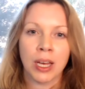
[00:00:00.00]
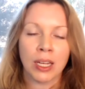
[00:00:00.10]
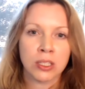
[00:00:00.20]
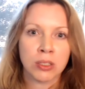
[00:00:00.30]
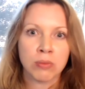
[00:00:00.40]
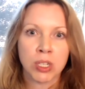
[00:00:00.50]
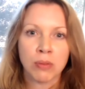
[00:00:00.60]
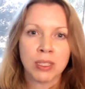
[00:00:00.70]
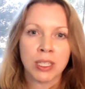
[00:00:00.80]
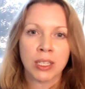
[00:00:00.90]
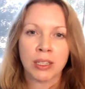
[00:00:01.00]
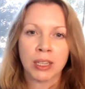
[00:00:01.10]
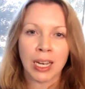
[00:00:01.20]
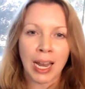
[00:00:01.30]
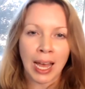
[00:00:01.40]
And sometimes
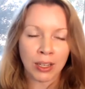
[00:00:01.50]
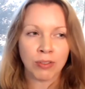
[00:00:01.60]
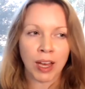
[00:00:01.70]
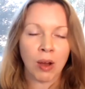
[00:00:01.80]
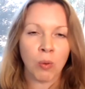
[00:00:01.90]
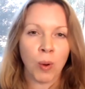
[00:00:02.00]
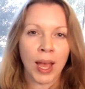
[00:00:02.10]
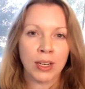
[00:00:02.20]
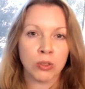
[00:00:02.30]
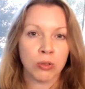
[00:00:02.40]
the lack of that awareness